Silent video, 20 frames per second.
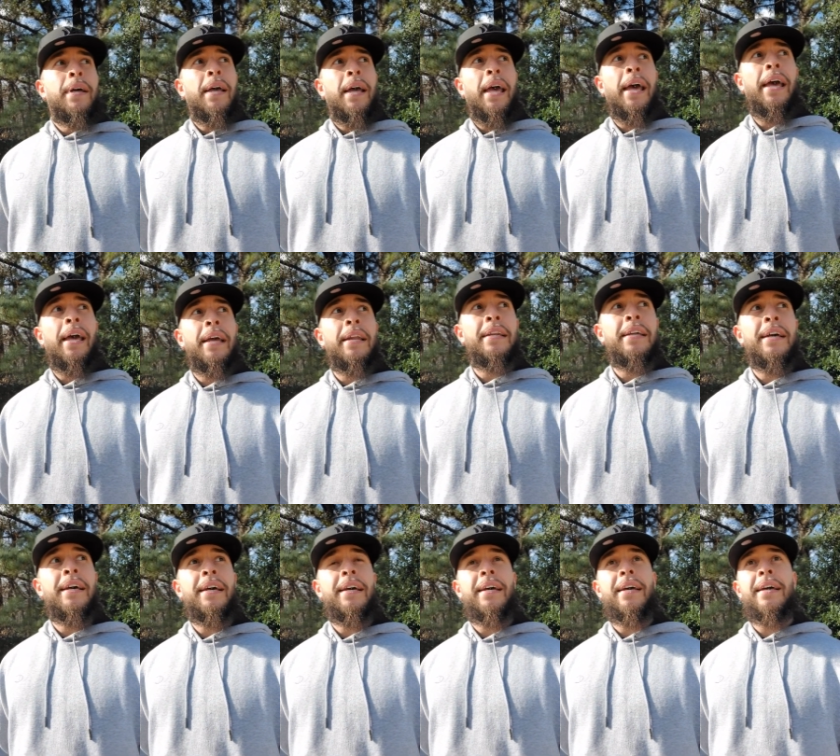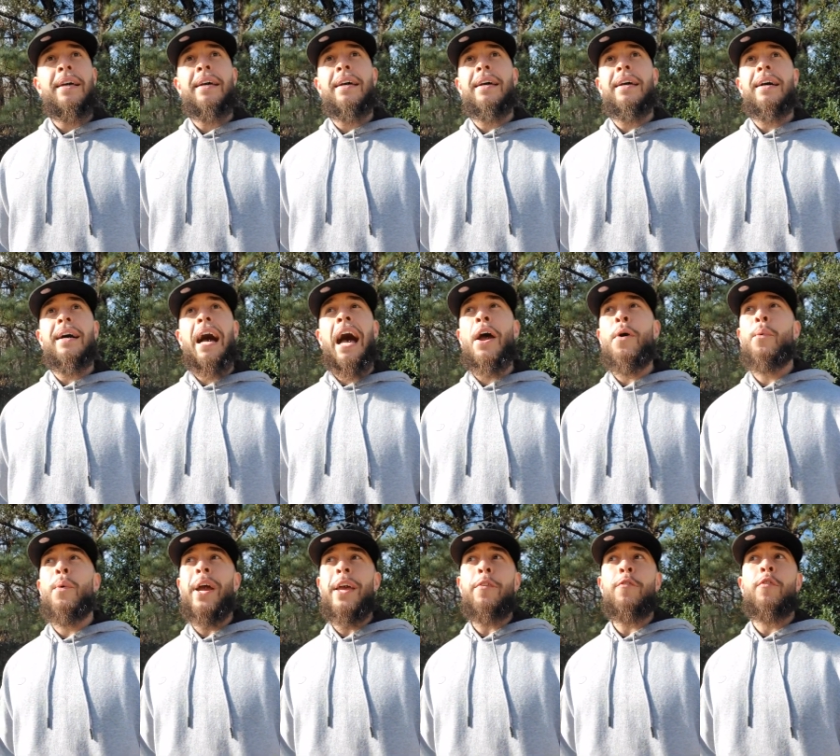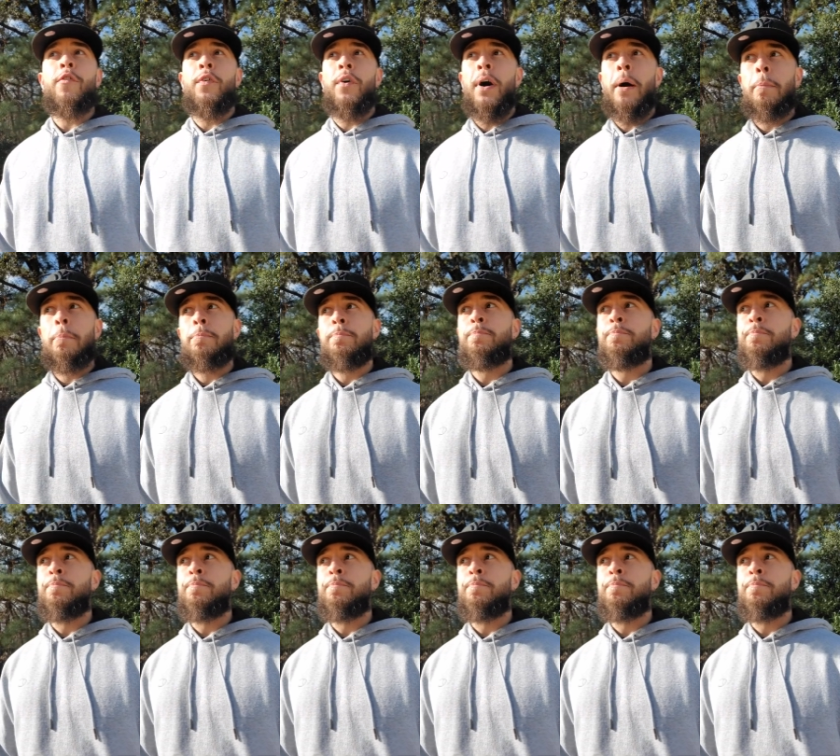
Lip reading: And I went from